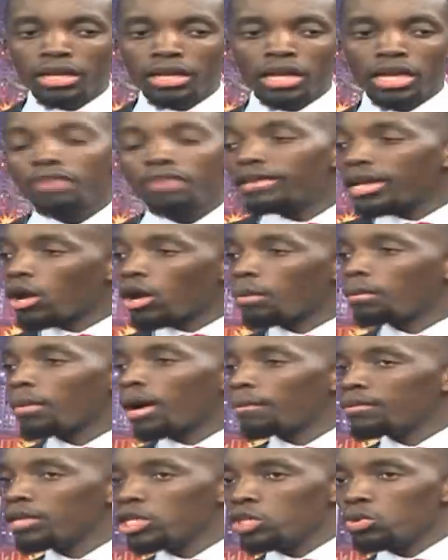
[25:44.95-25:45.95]
Even our
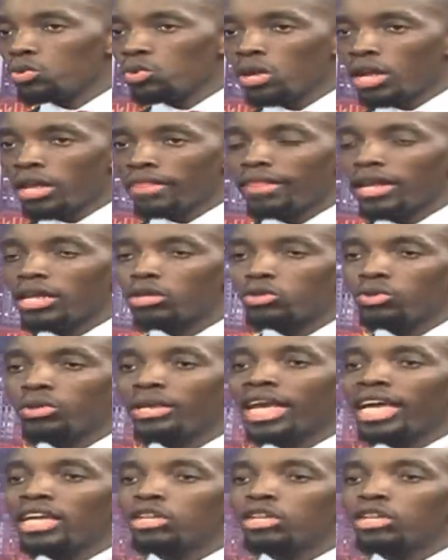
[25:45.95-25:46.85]
mom knew that you had